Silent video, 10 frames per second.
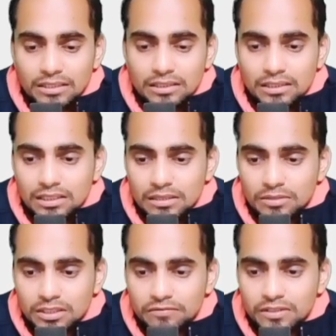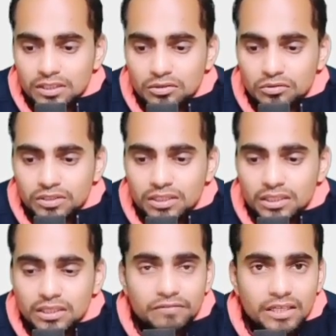the same situation over
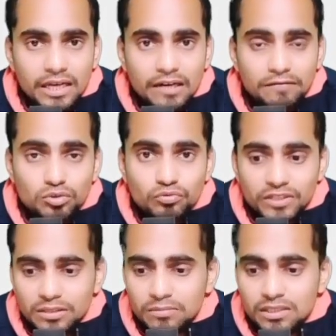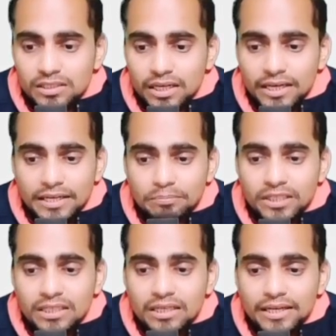here. We have two variables a and
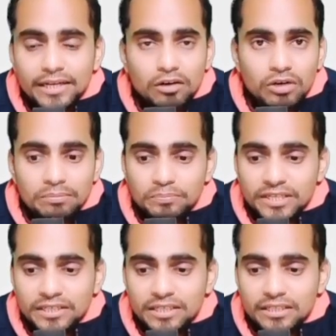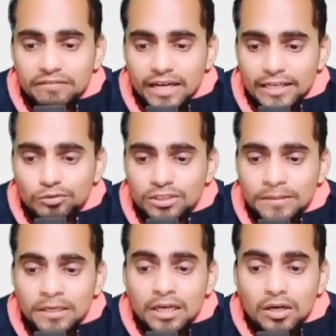b, and now I'm printing the values.
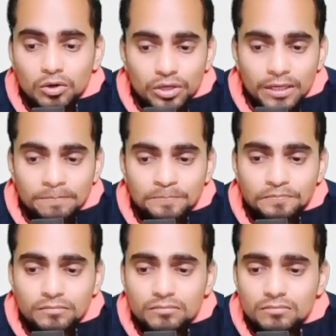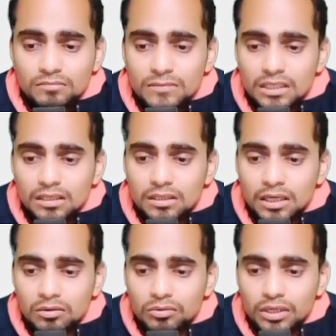Okay,
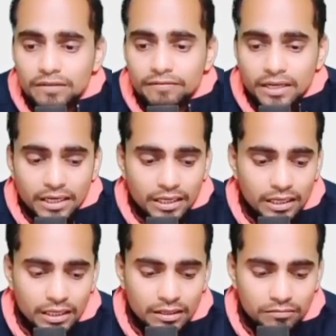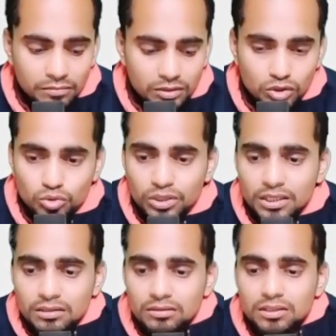now if I am
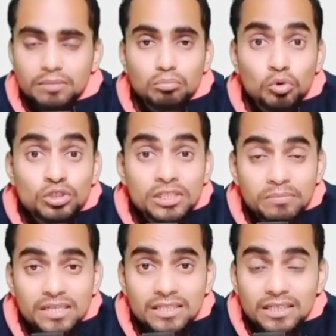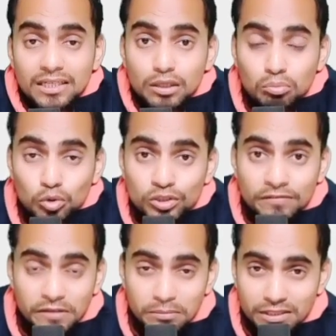doing the most basic and the most
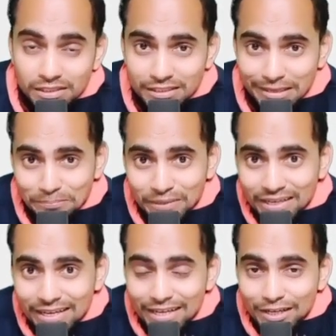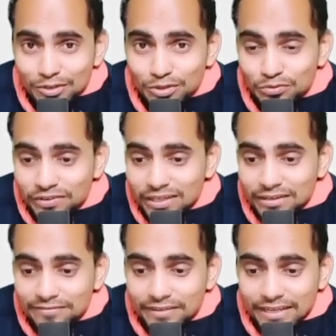famous example you
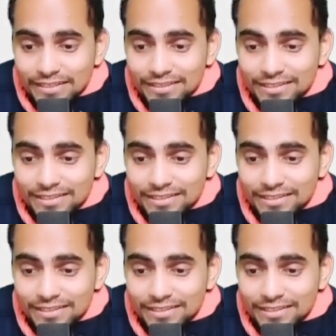will find